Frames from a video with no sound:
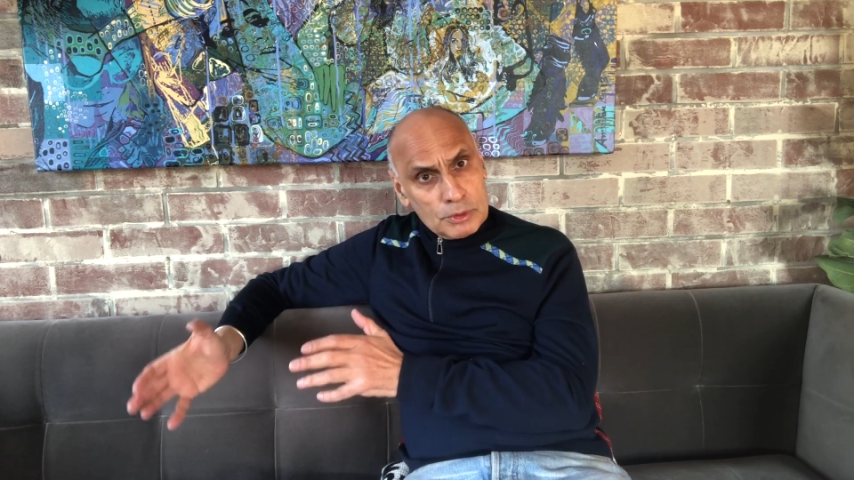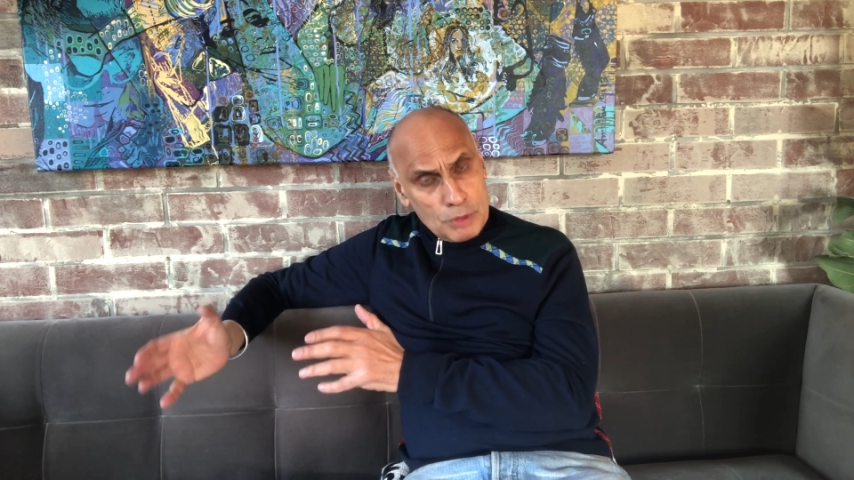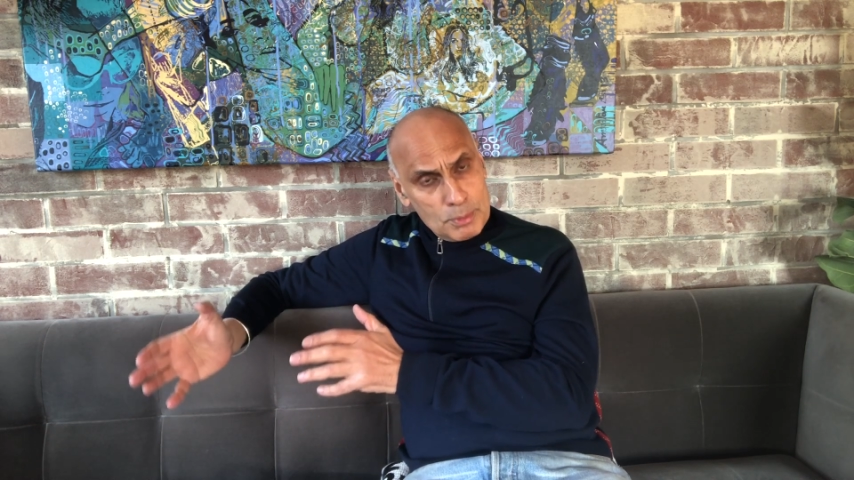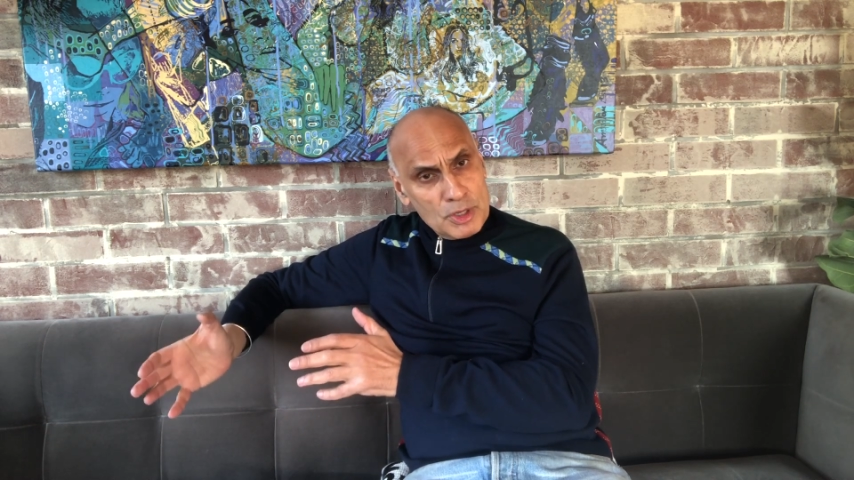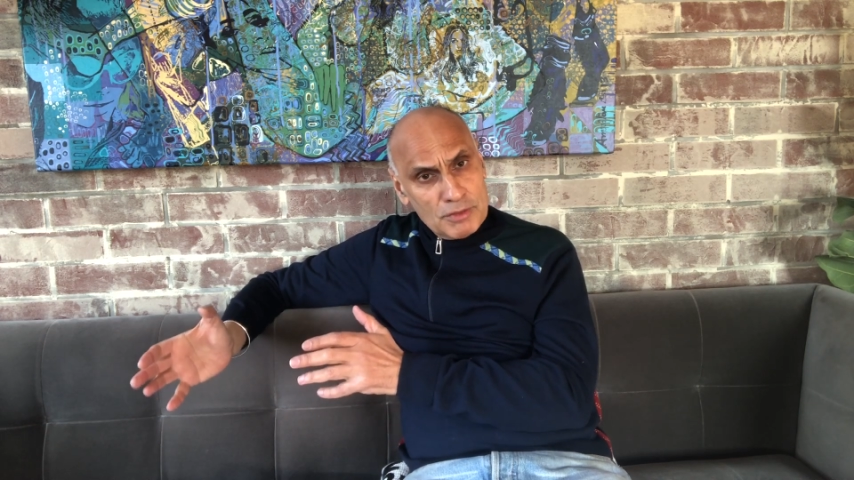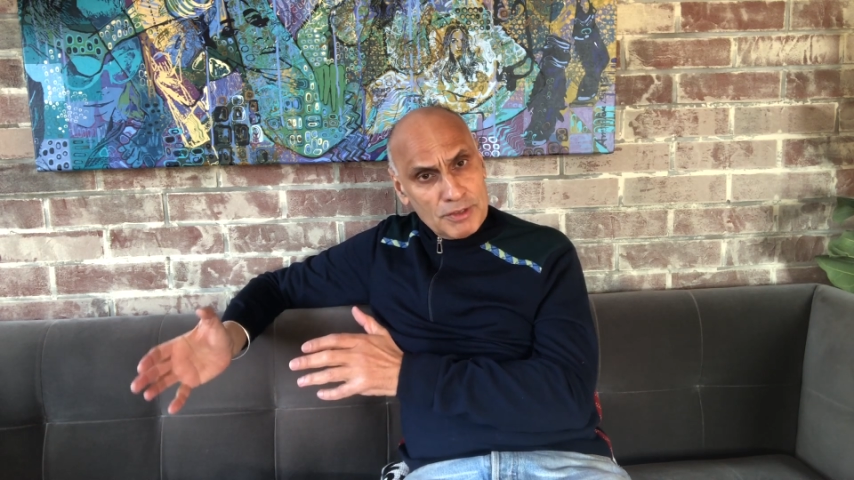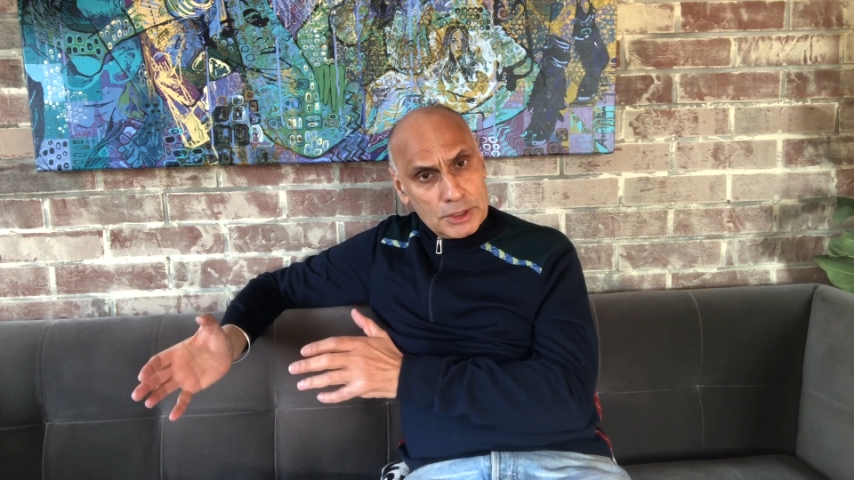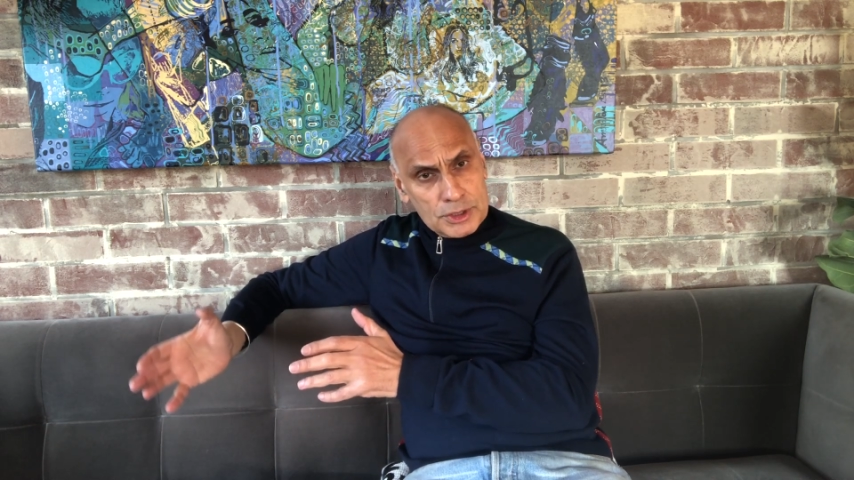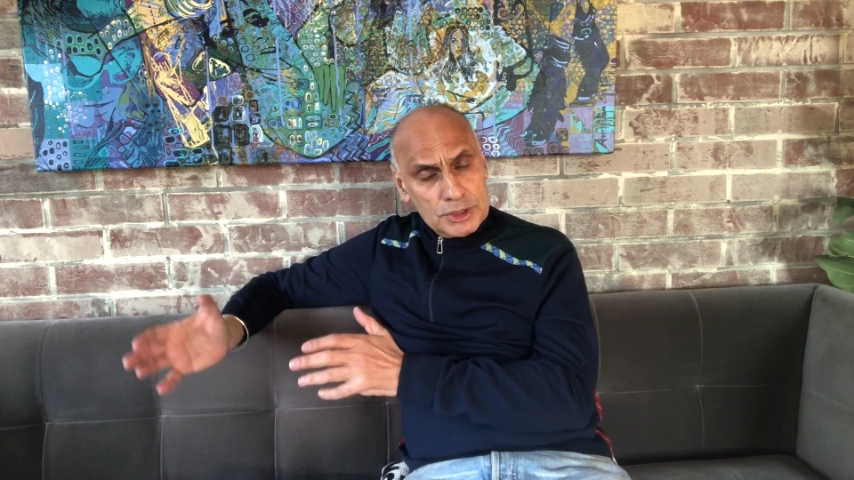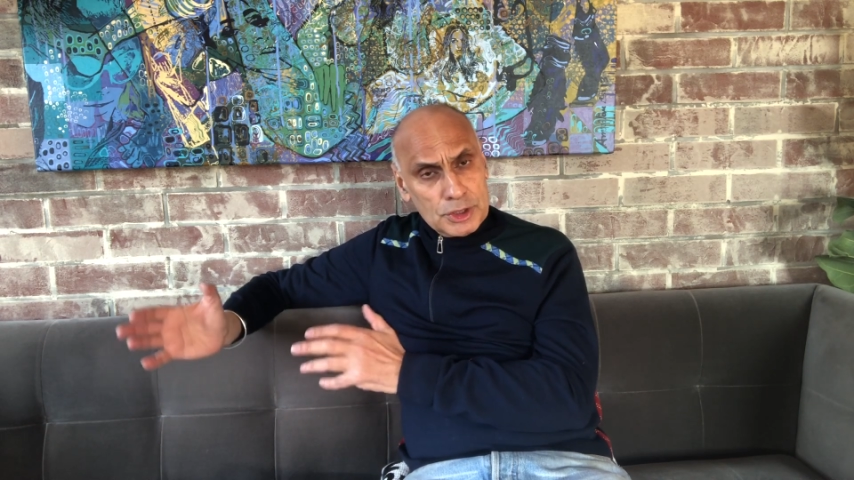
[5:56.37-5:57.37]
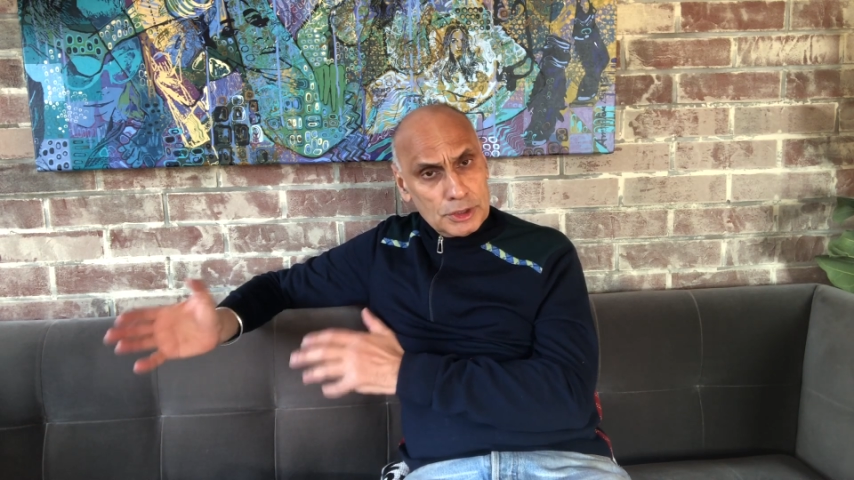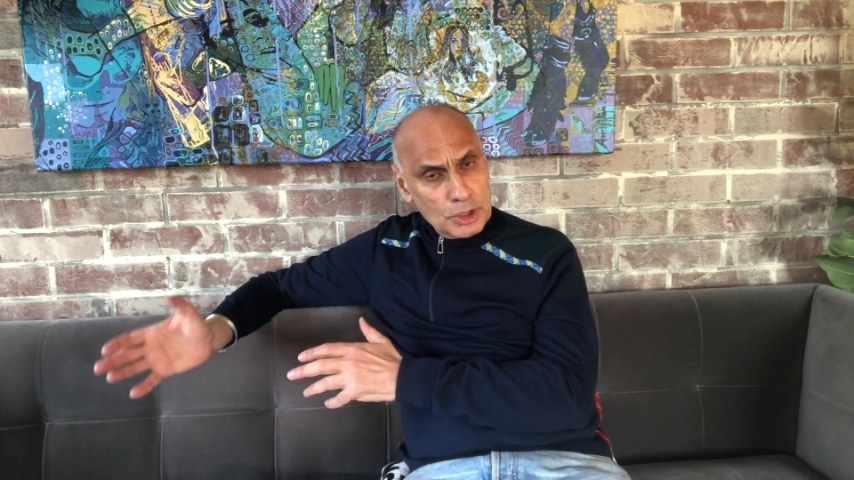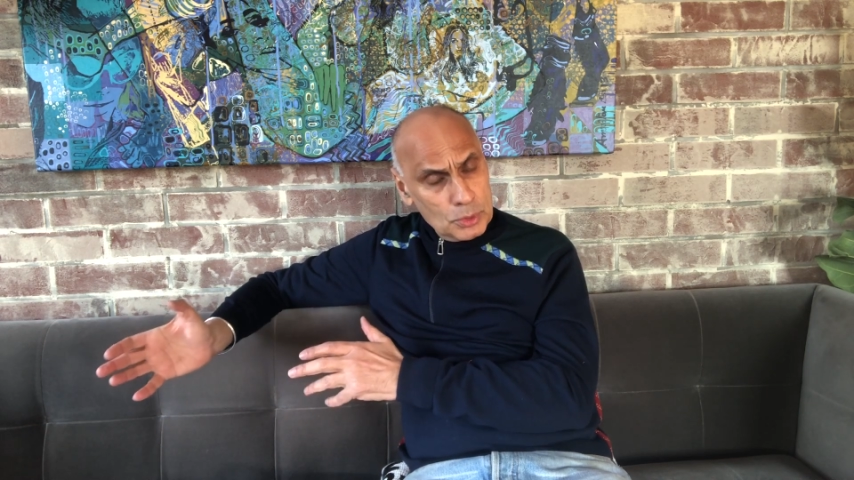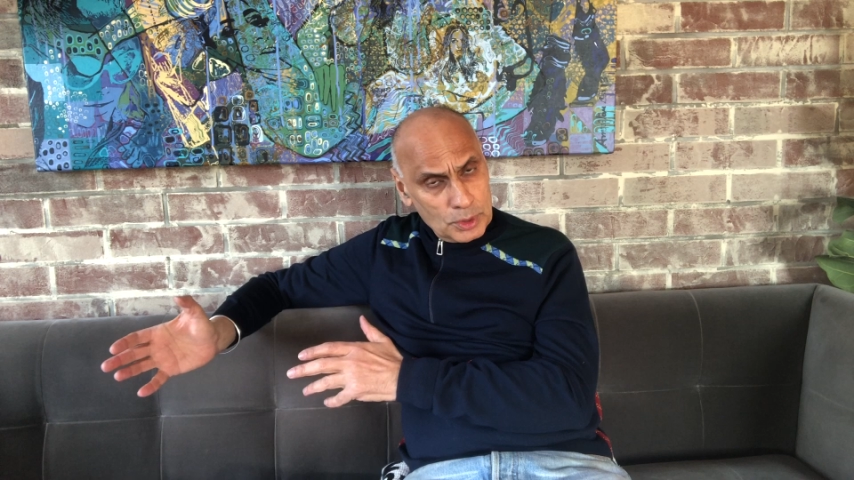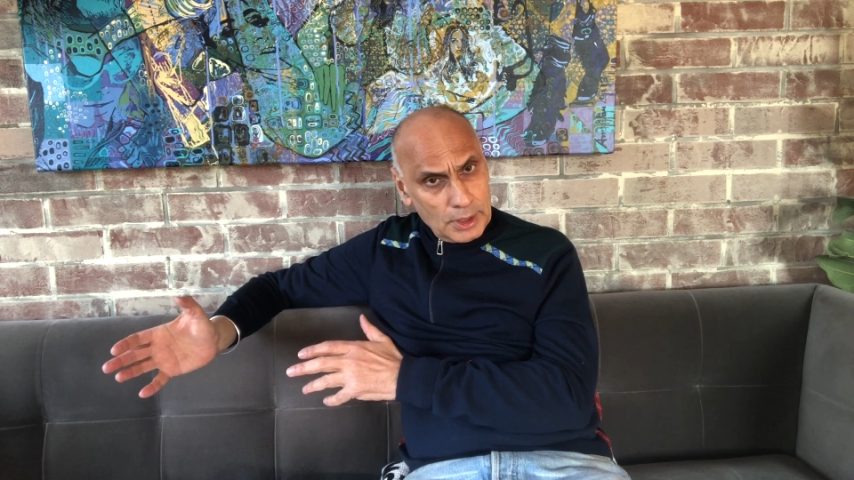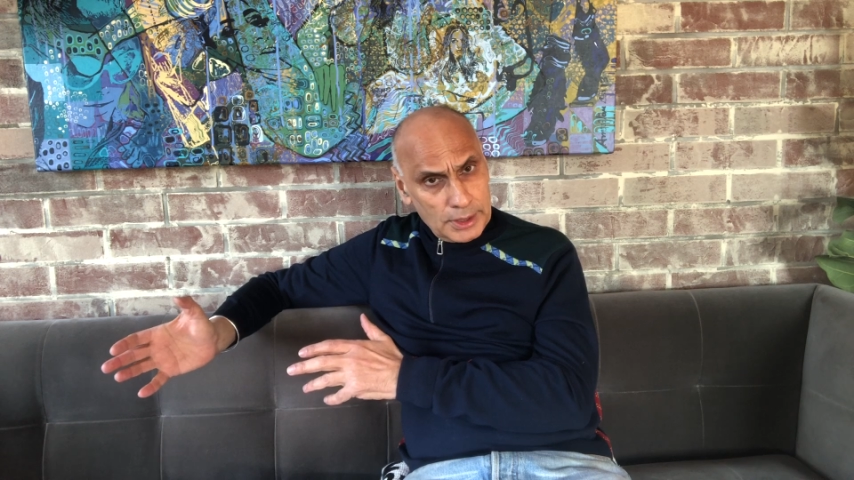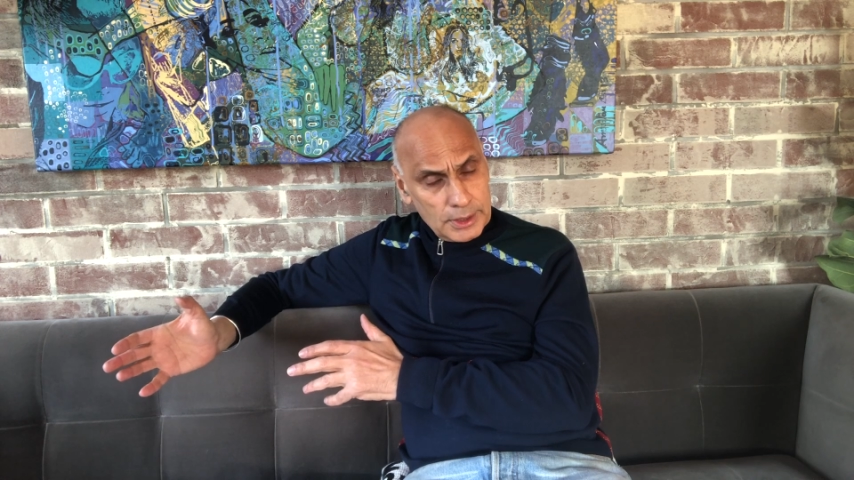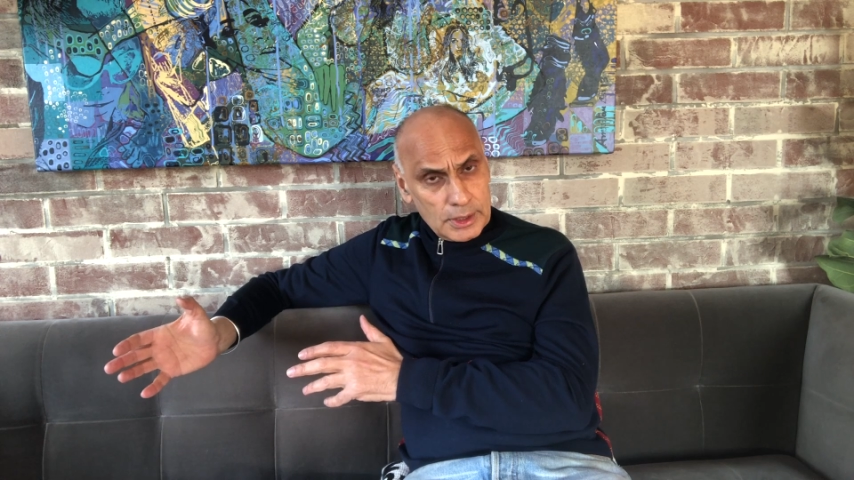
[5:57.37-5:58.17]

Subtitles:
Group universities in the UK.